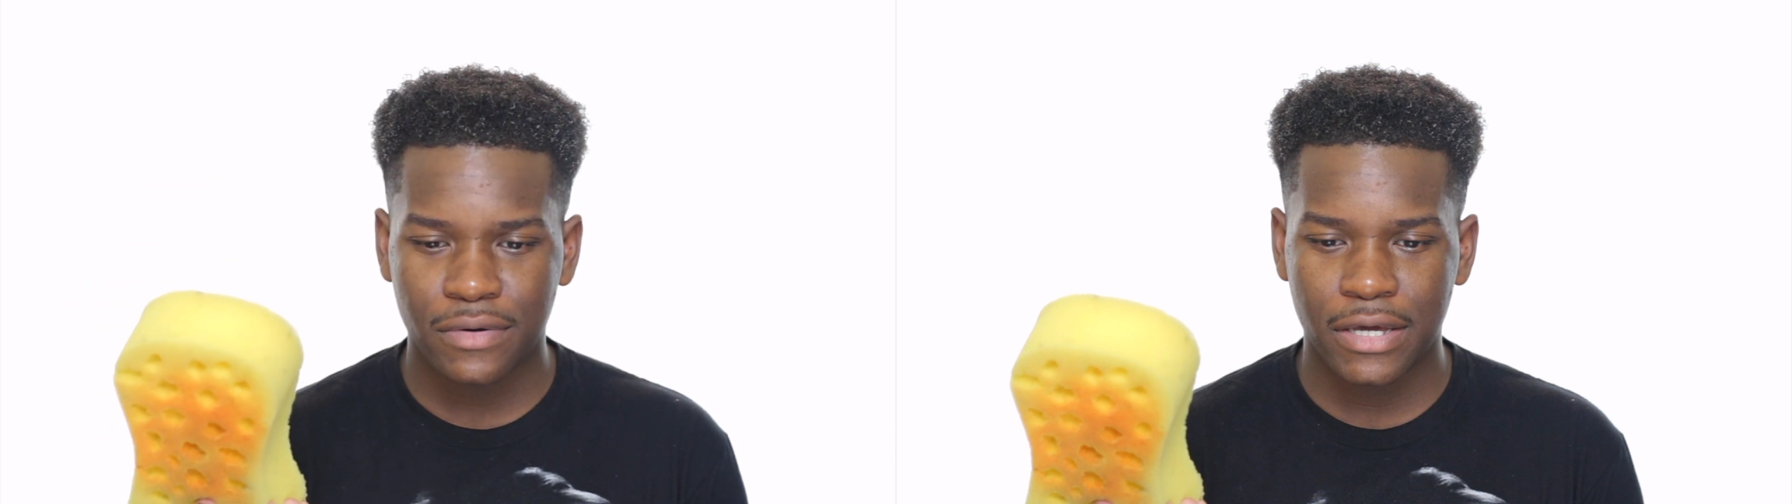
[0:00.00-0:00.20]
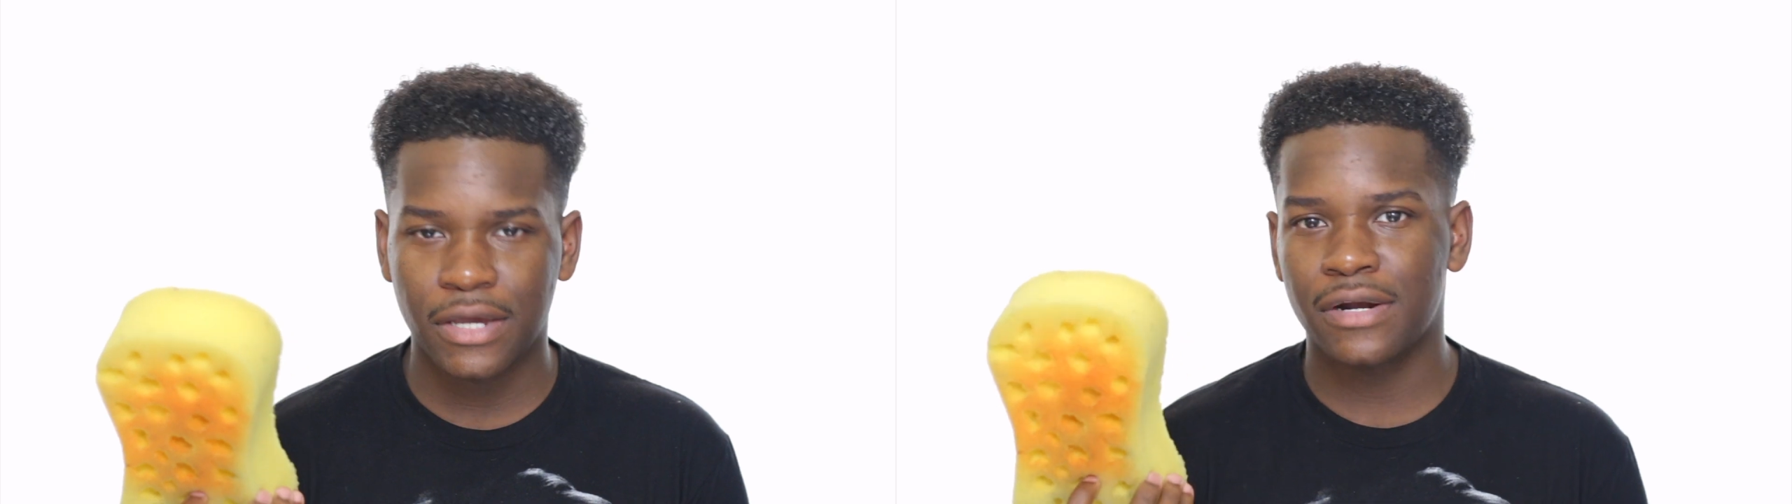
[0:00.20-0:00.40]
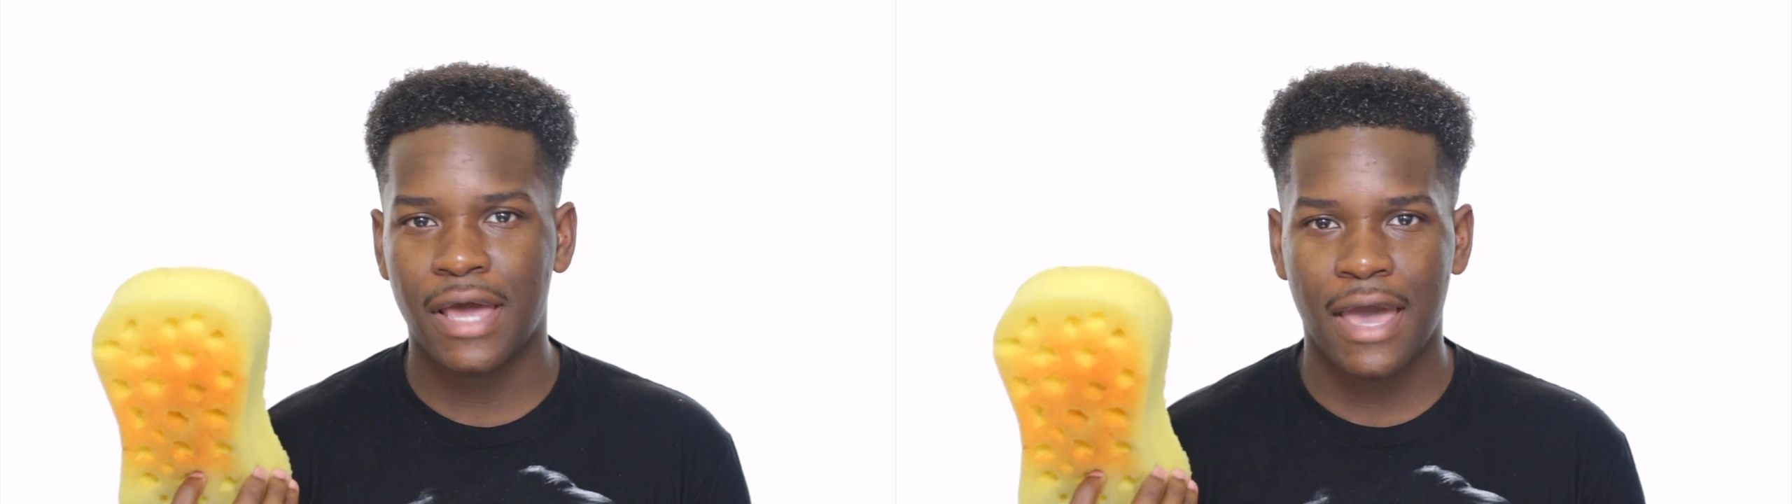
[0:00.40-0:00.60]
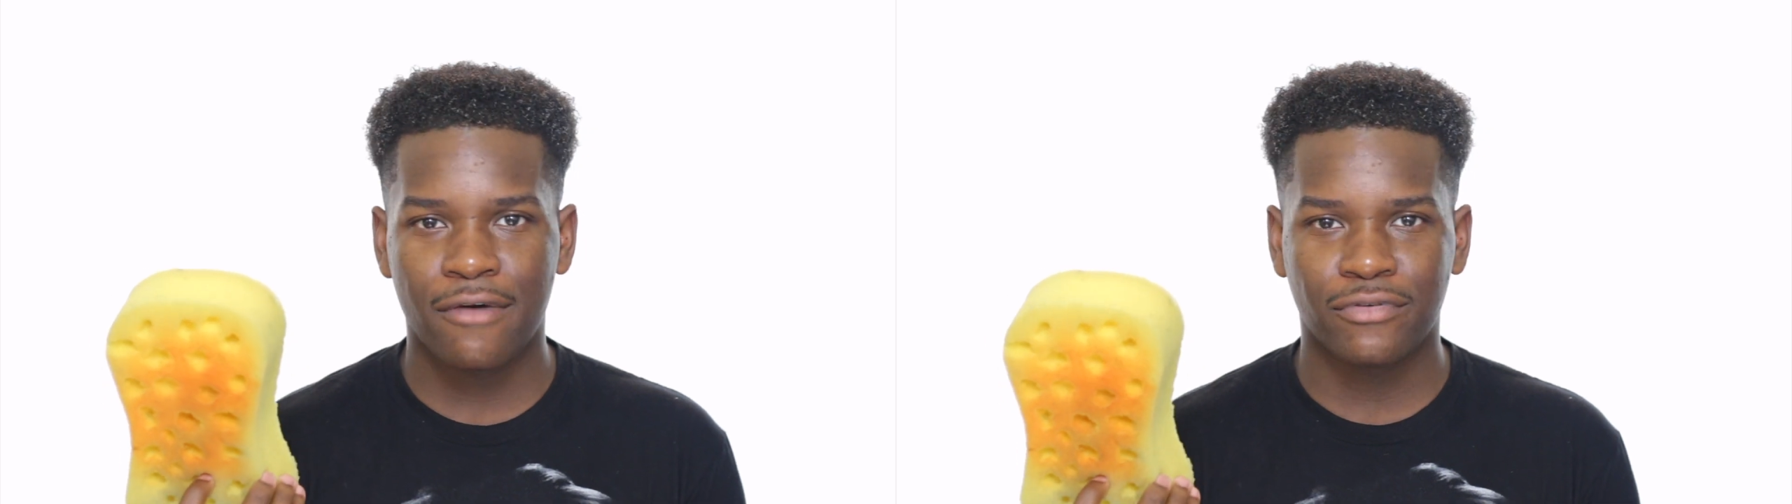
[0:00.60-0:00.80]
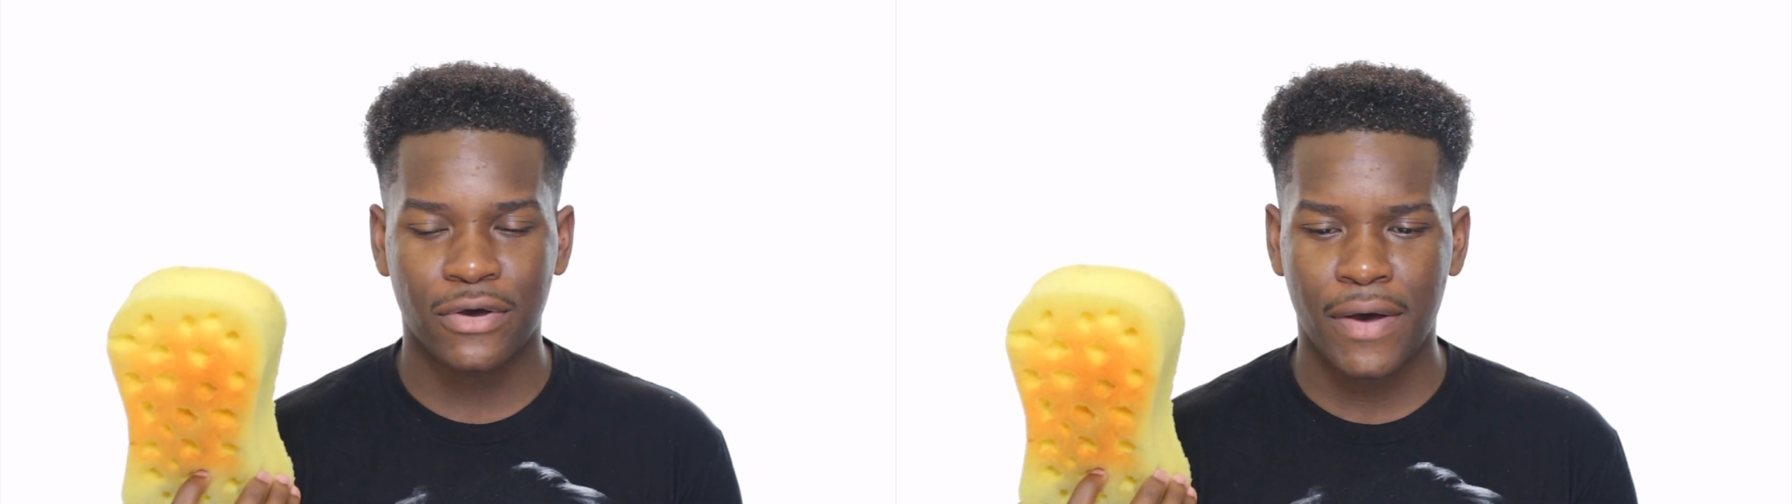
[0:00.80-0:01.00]
a year and a
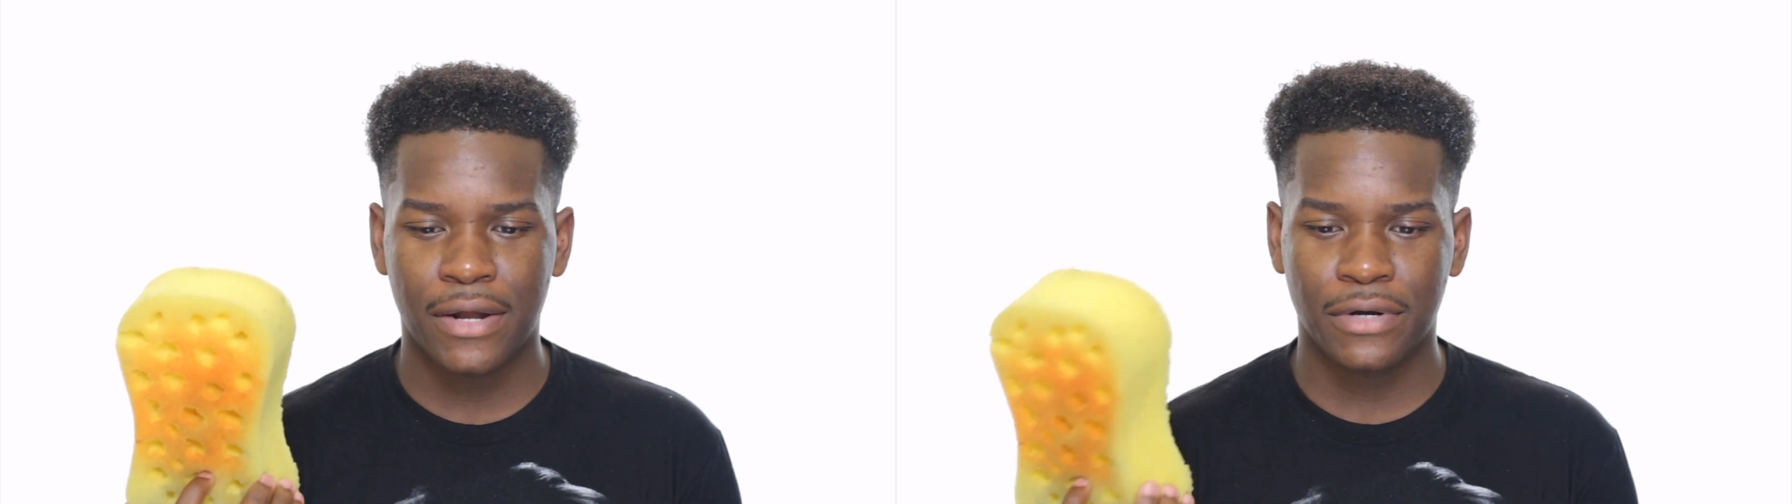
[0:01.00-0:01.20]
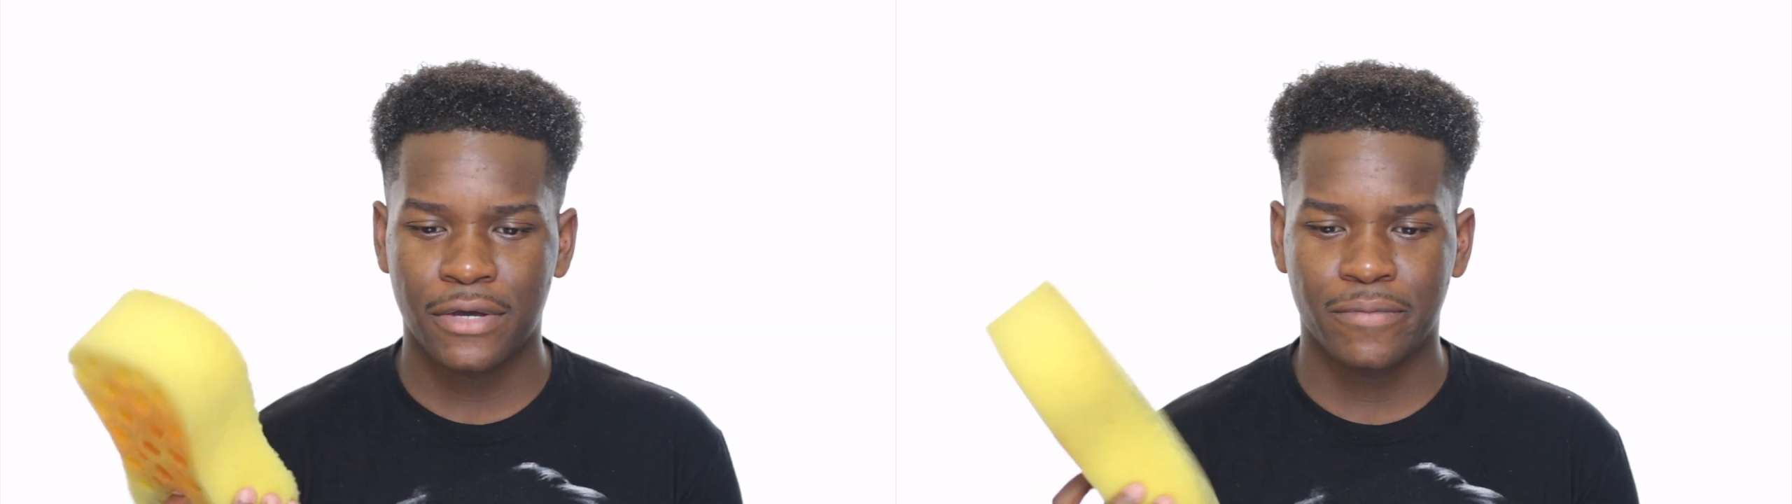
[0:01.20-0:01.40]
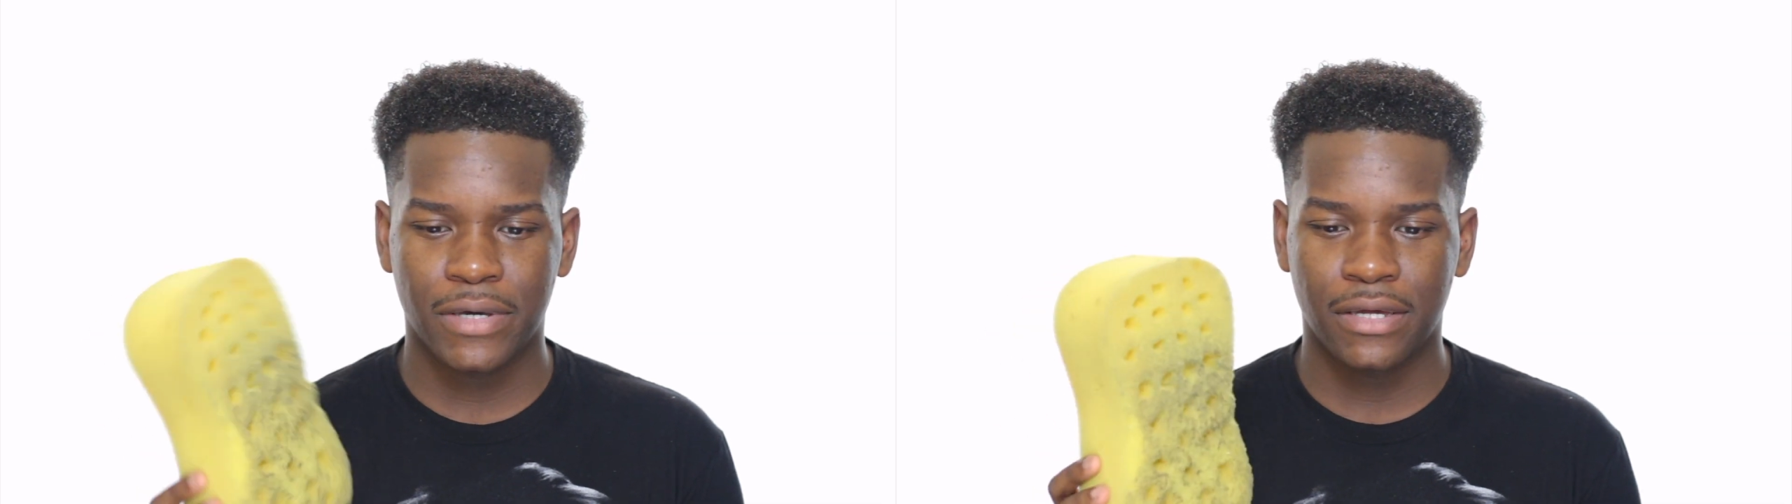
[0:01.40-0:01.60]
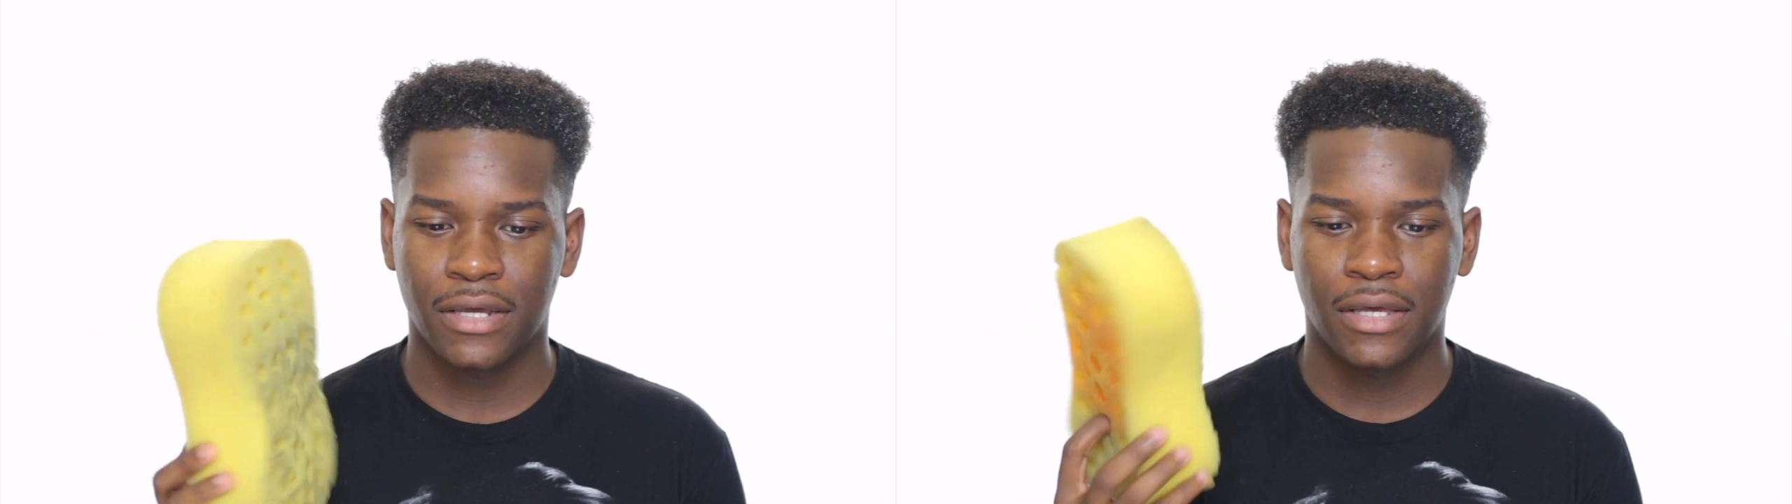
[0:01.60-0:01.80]
half ago, I don't know, but